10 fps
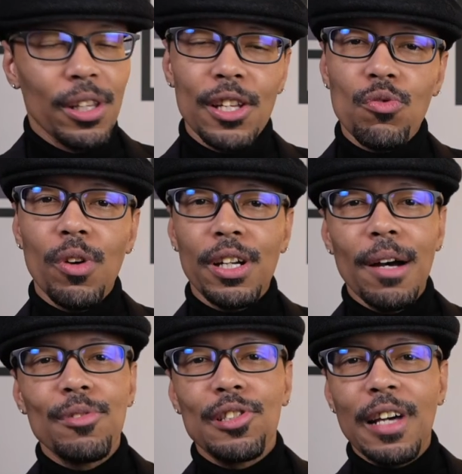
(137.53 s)
This one
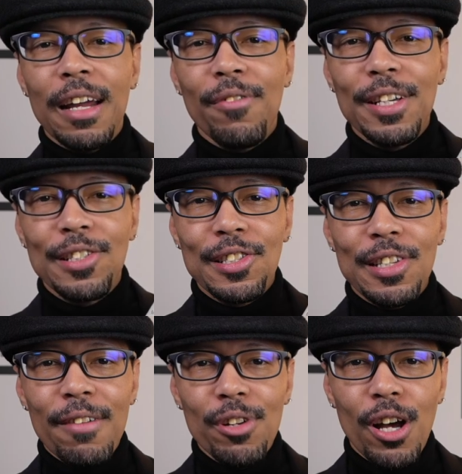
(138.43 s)
comes inside of a
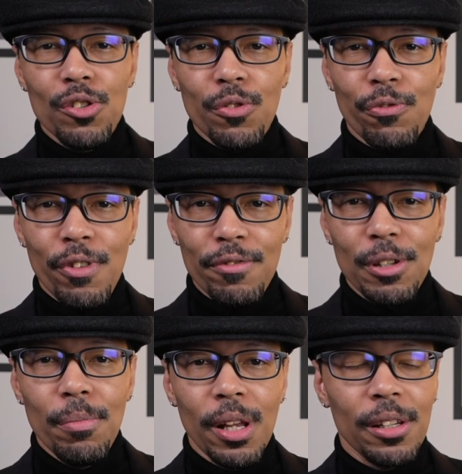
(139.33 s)
750
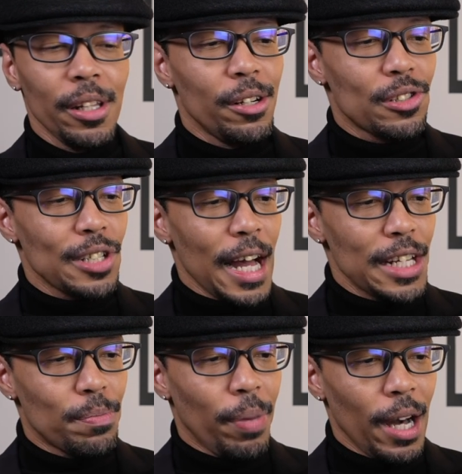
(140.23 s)
milliliter
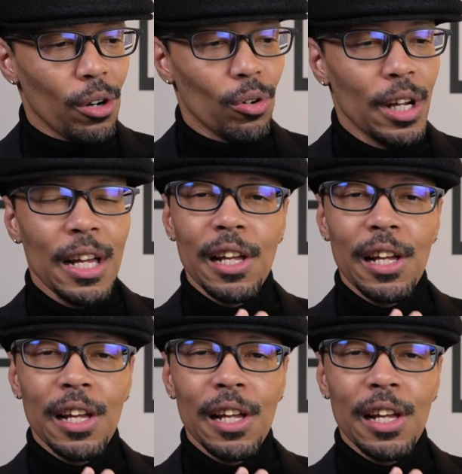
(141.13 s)
size bottle,